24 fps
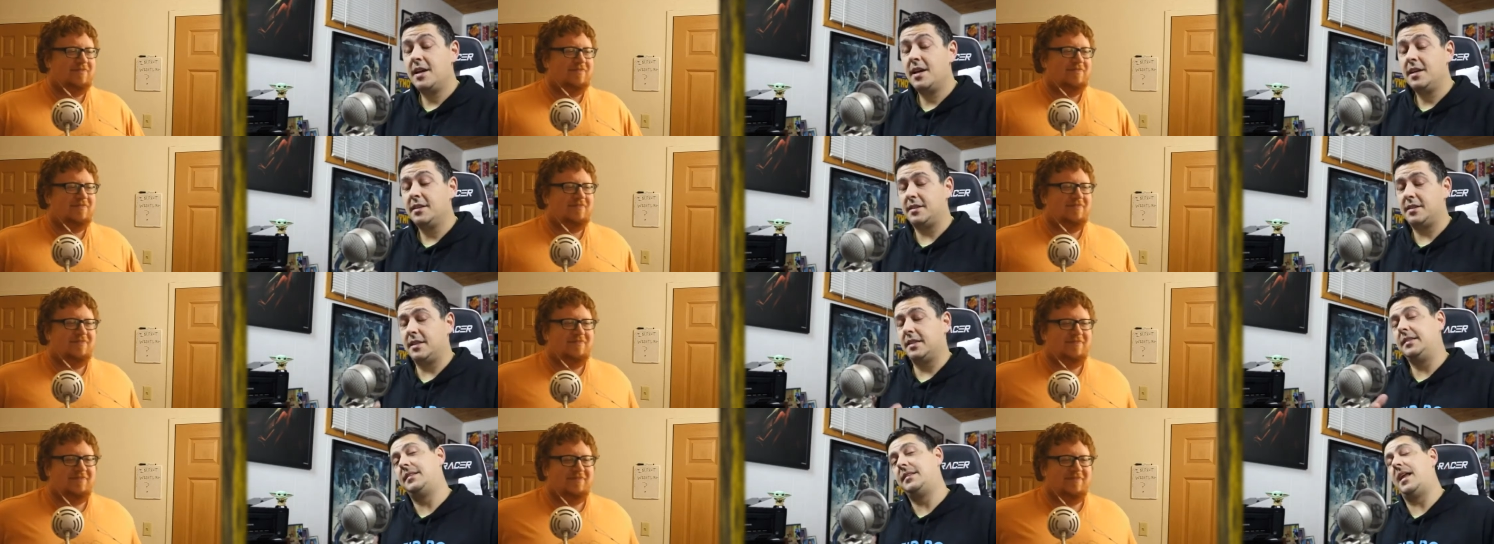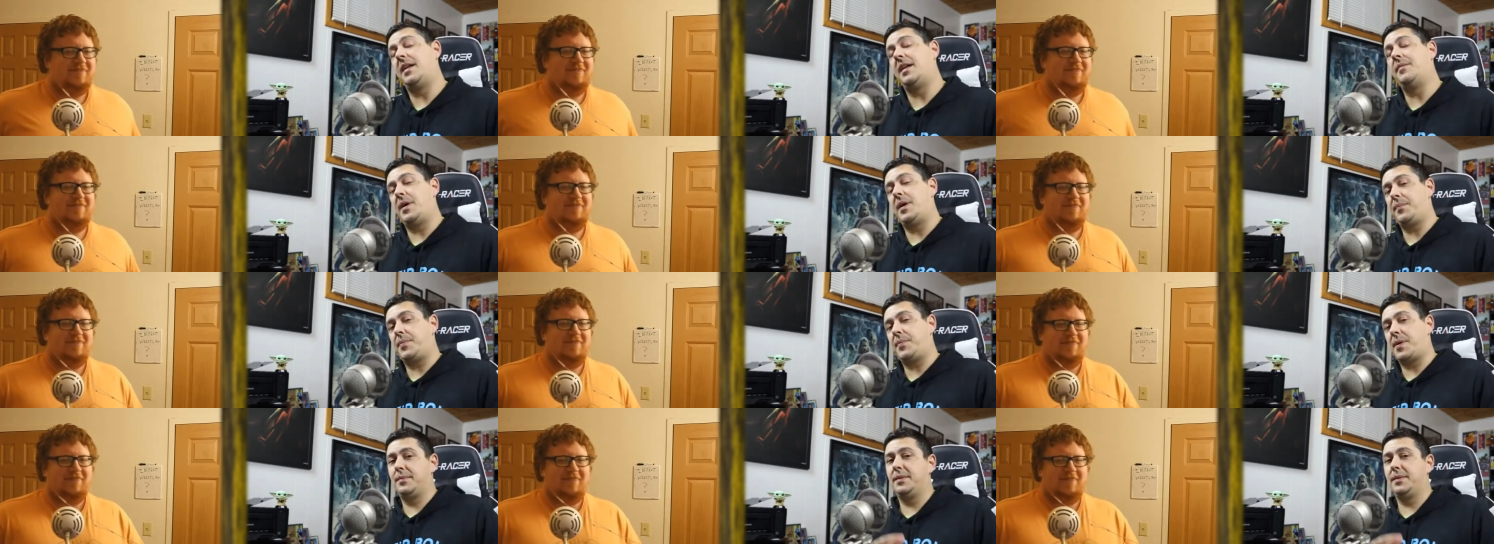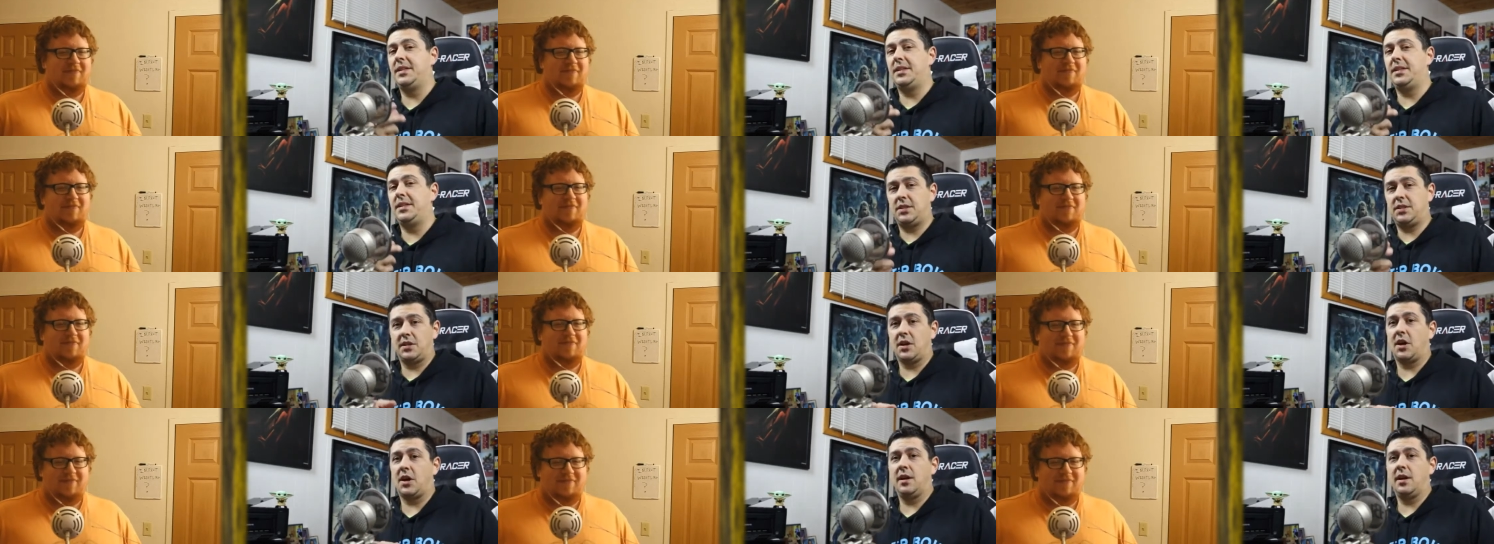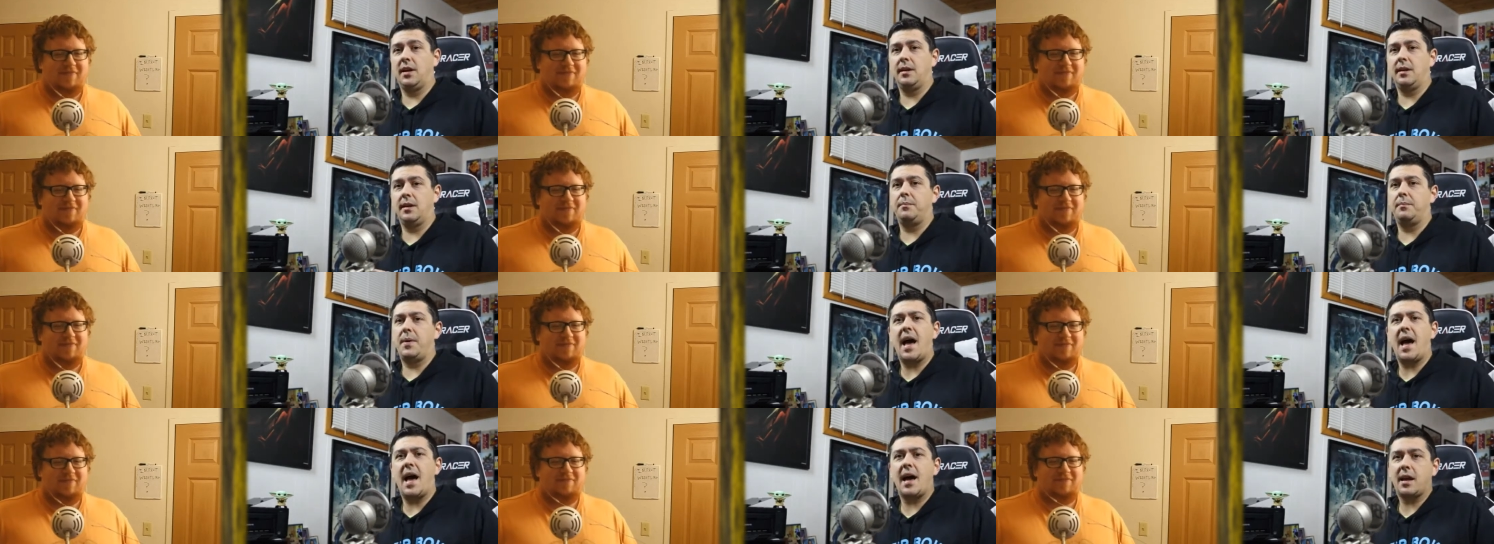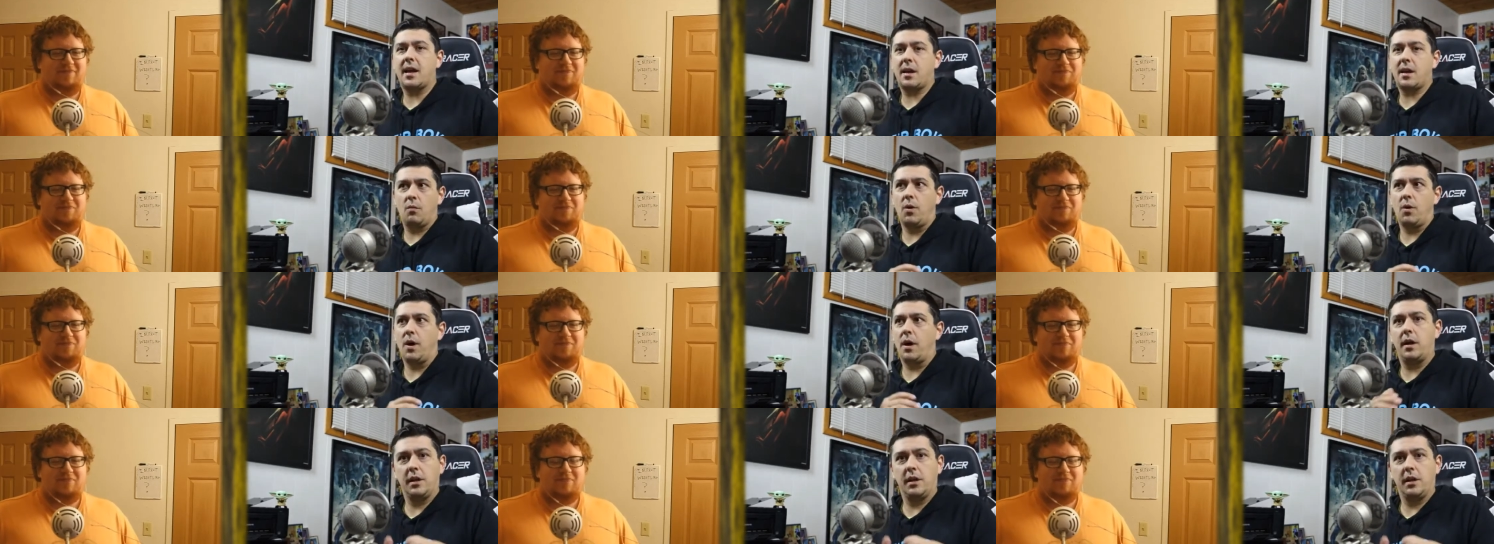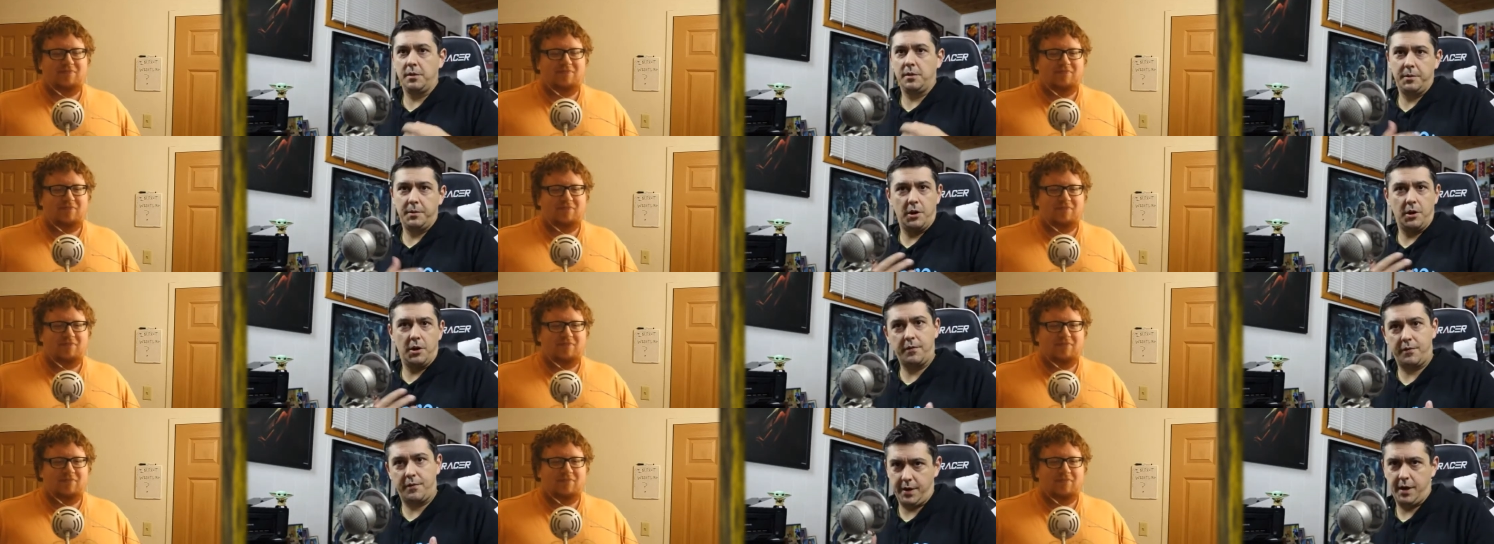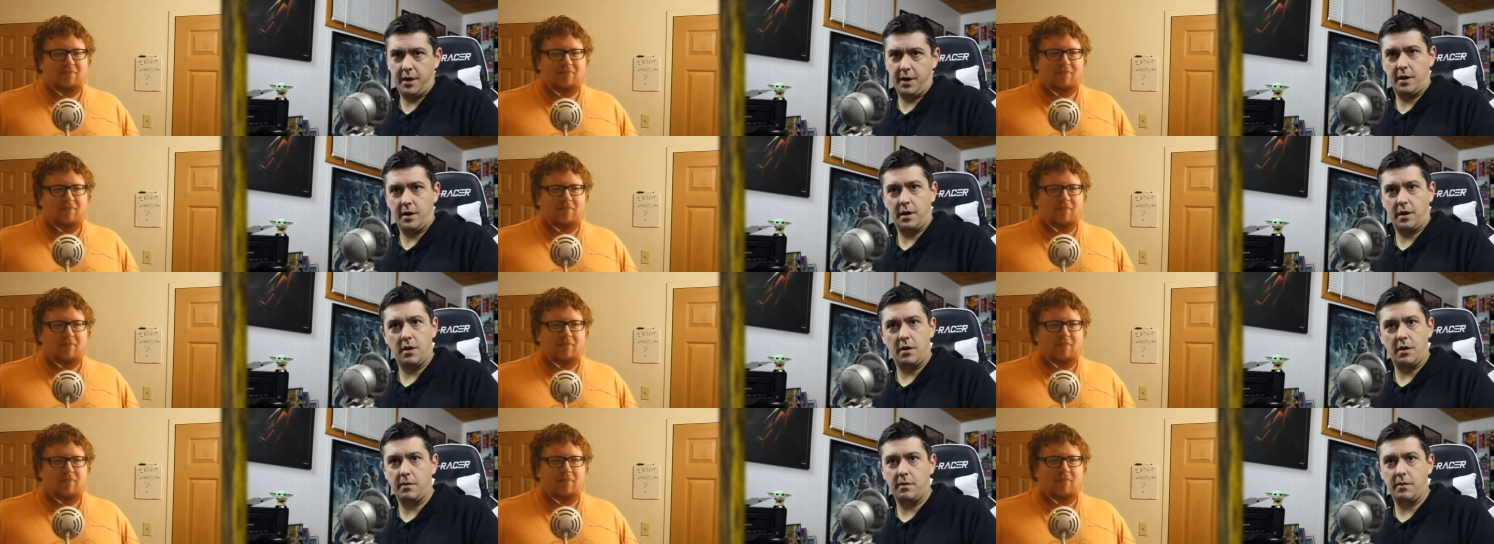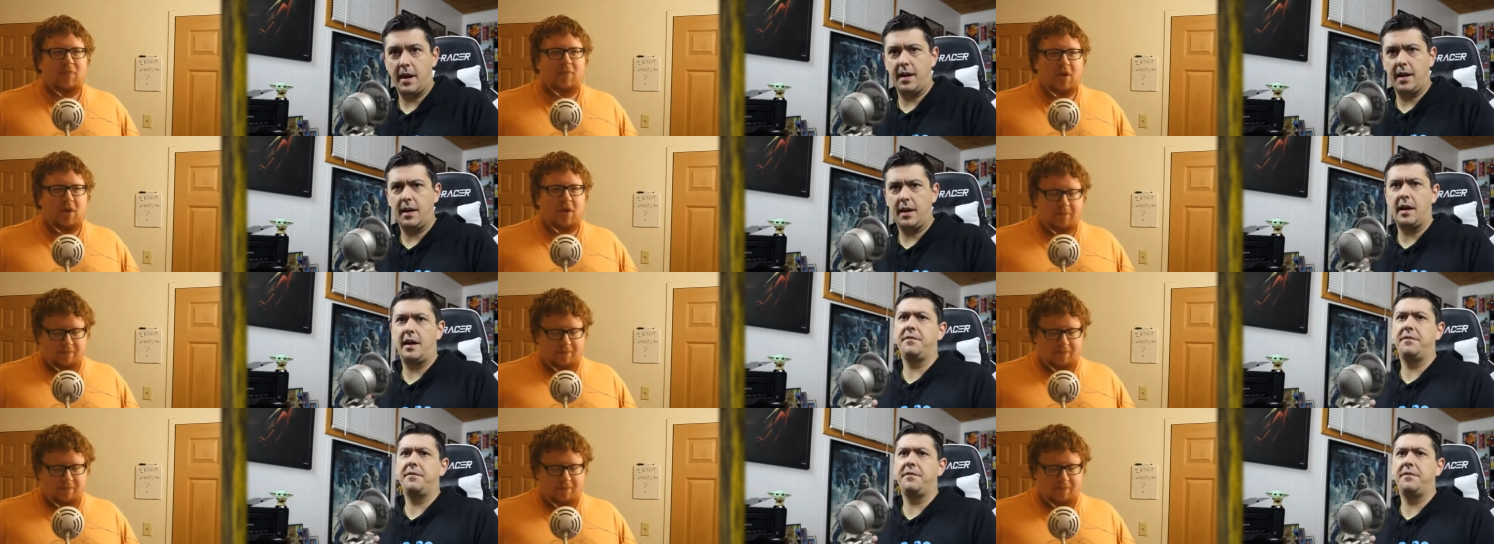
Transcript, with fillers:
Speaker 1: since Dynamite probably started back what a little bit over a year ago, right? Yep.